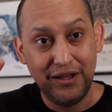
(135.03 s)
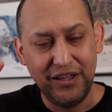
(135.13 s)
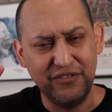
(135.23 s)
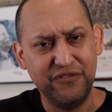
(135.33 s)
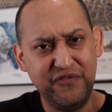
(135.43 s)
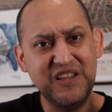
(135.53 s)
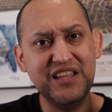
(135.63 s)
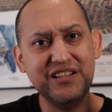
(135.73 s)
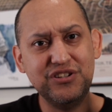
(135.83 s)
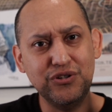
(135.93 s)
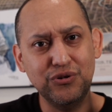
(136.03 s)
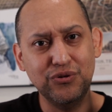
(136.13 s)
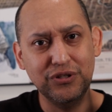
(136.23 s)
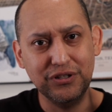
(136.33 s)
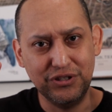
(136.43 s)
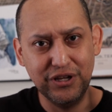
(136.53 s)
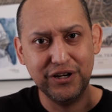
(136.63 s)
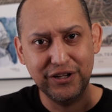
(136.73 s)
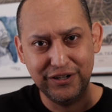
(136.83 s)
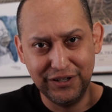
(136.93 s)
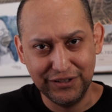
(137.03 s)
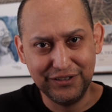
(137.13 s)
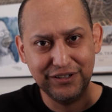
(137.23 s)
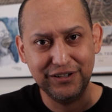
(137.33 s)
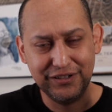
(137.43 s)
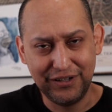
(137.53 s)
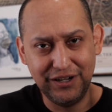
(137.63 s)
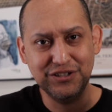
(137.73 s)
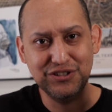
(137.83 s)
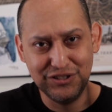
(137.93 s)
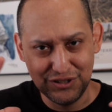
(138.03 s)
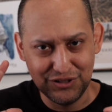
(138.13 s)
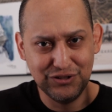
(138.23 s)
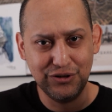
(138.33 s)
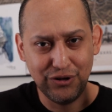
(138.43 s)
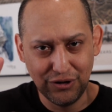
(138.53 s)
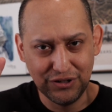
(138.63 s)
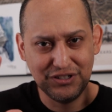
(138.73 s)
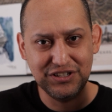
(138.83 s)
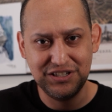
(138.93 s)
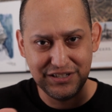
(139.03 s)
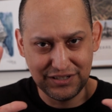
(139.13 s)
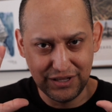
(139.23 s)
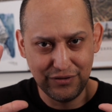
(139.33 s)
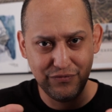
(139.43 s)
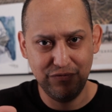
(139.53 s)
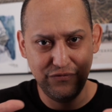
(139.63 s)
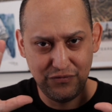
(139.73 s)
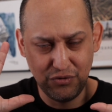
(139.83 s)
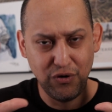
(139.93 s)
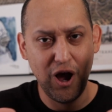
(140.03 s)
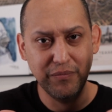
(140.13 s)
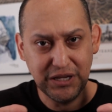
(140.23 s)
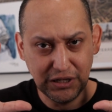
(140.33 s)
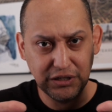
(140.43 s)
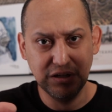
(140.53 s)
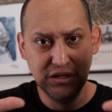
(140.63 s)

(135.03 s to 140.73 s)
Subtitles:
it fit into the da da da da consciousness as it occurs. It just has that throbbing